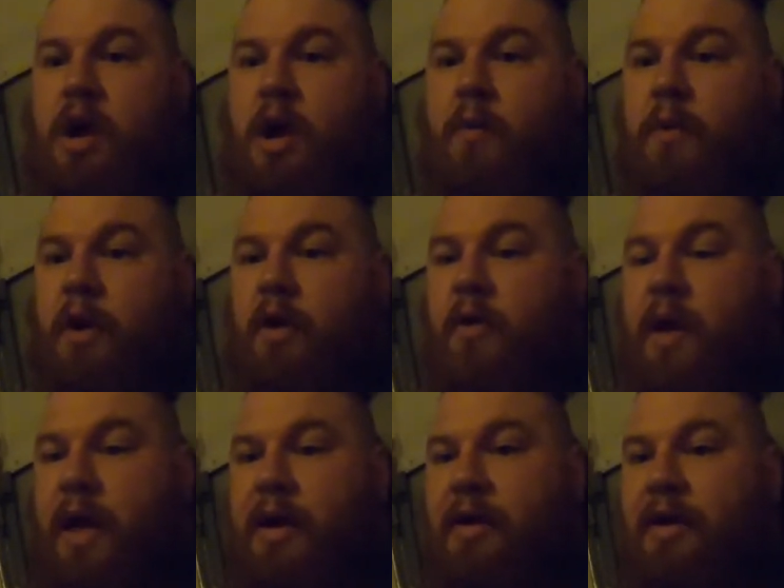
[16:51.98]
I want to go
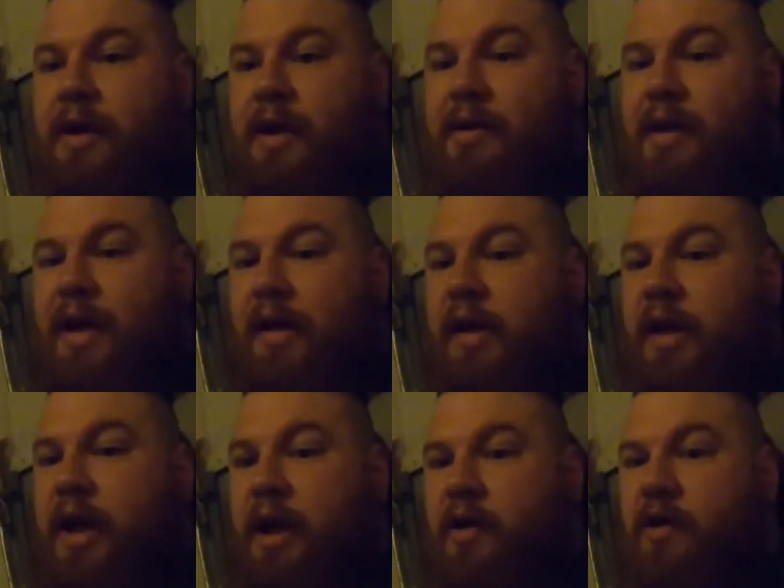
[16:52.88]
ahead and get it taken
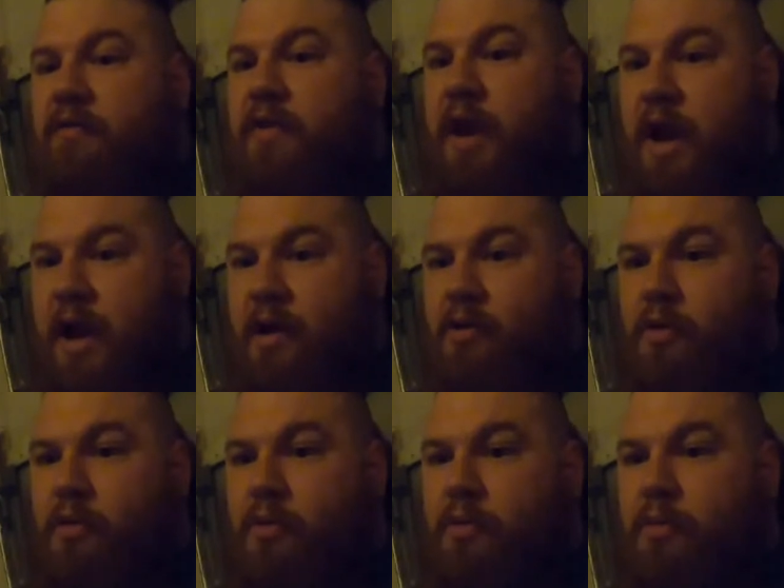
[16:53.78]
care of
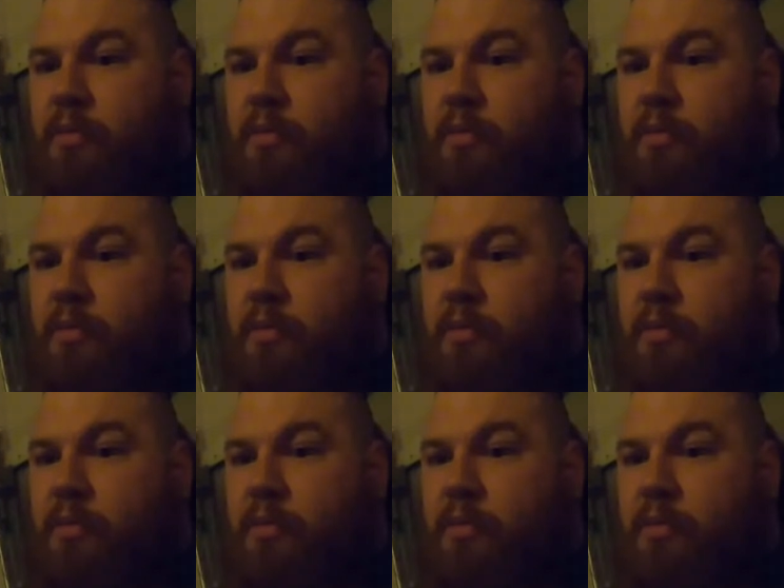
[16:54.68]
now